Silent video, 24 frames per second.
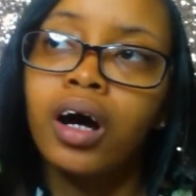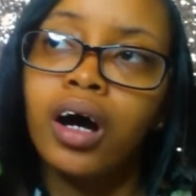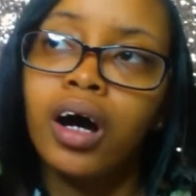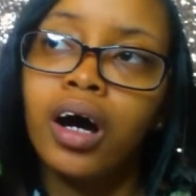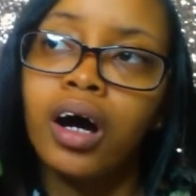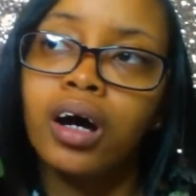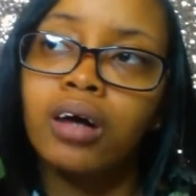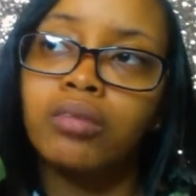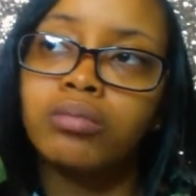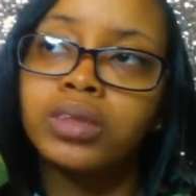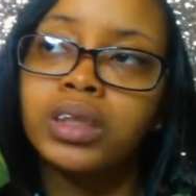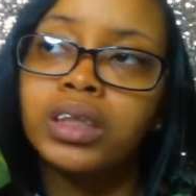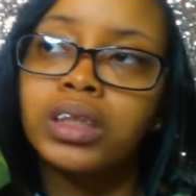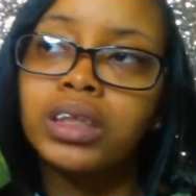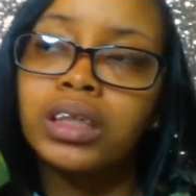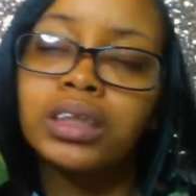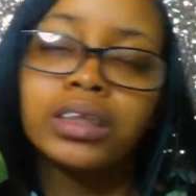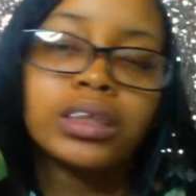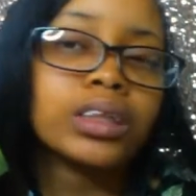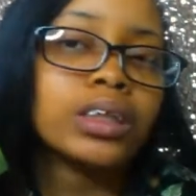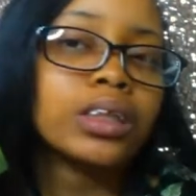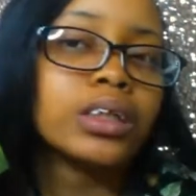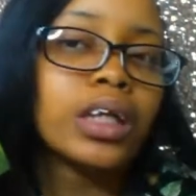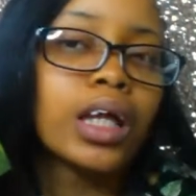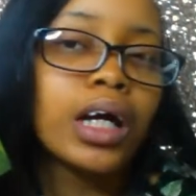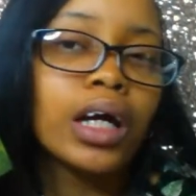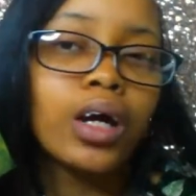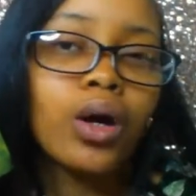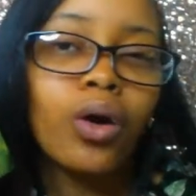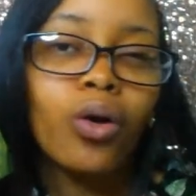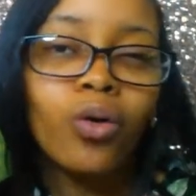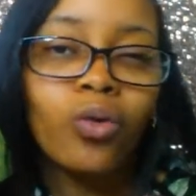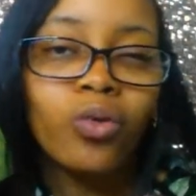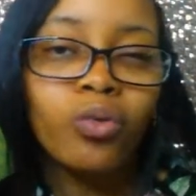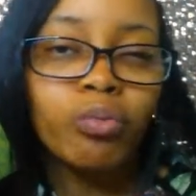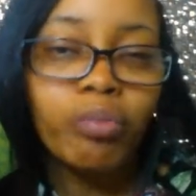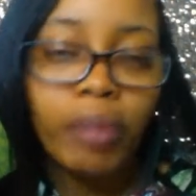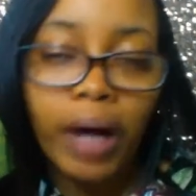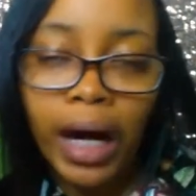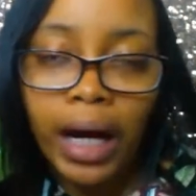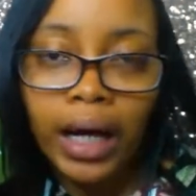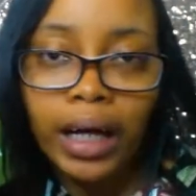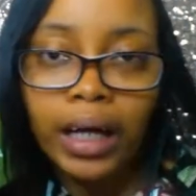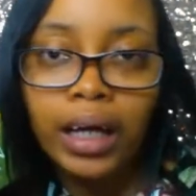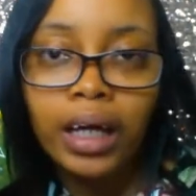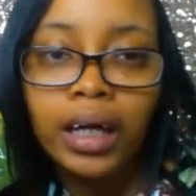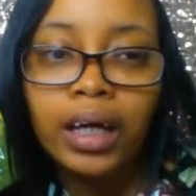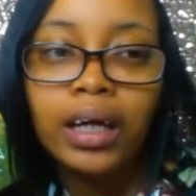um, she doesn't, like, hold
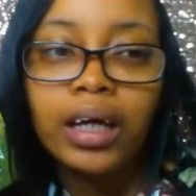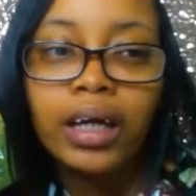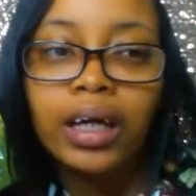back,